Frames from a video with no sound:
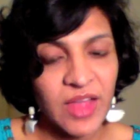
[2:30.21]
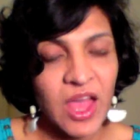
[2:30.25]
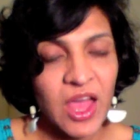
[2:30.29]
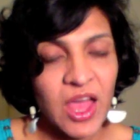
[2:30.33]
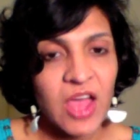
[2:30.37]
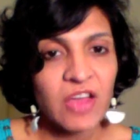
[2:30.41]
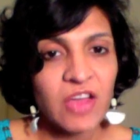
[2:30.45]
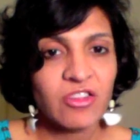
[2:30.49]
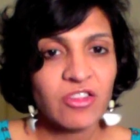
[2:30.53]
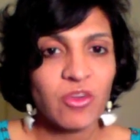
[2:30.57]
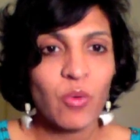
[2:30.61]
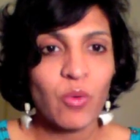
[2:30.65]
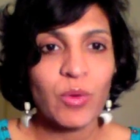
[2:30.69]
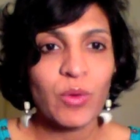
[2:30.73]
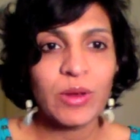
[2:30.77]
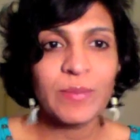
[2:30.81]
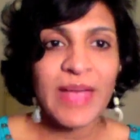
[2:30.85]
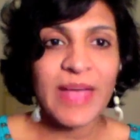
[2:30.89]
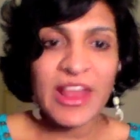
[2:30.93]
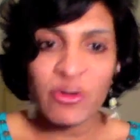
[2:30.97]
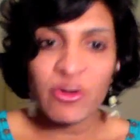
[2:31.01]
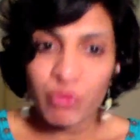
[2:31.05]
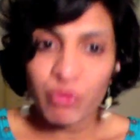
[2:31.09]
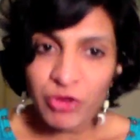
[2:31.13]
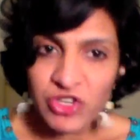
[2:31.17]
So we'll be
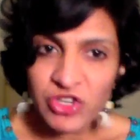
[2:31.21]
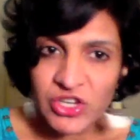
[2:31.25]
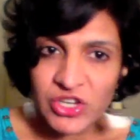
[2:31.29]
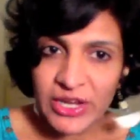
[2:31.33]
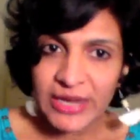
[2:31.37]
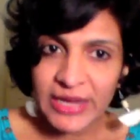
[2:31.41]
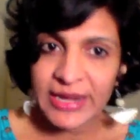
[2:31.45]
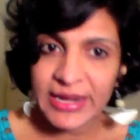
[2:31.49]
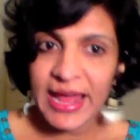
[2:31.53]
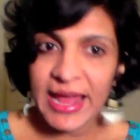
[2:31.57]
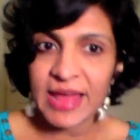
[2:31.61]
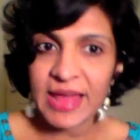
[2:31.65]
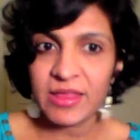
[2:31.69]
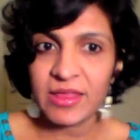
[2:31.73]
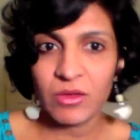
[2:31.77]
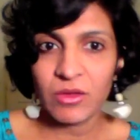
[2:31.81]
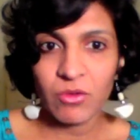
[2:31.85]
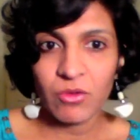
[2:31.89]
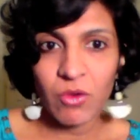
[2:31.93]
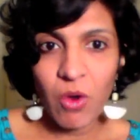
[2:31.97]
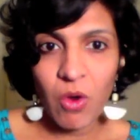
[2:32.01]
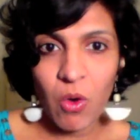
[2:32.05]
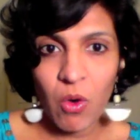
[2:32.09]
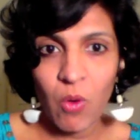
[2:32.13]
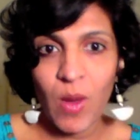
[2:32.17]
enriching it as you
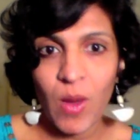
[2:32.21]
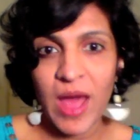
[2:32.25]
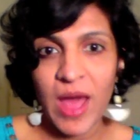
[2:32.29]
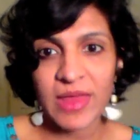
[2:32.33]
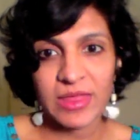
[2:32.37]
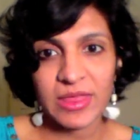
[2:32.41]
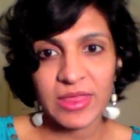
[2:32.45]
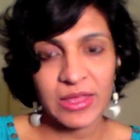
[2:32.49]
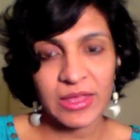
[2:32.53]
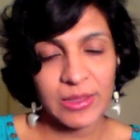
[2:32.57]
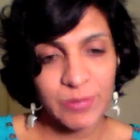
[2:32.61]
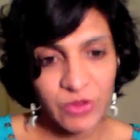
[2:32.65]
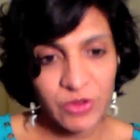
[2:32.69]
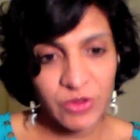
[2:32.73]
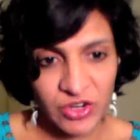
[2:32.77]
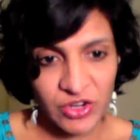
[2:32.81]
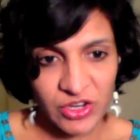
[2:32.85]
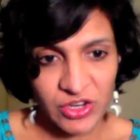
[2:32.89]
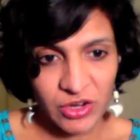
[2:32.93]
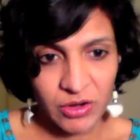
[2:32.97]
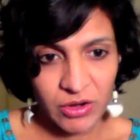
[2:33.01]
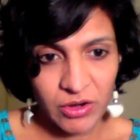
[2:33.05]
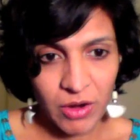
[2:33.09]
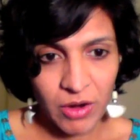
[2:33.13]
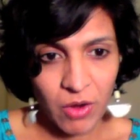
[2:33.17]
go, as the community
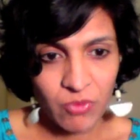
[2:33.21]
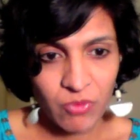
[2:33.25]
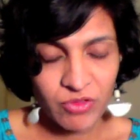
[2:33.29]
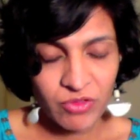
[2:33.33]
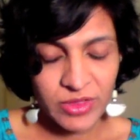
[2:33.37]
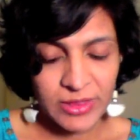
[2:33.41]
grows.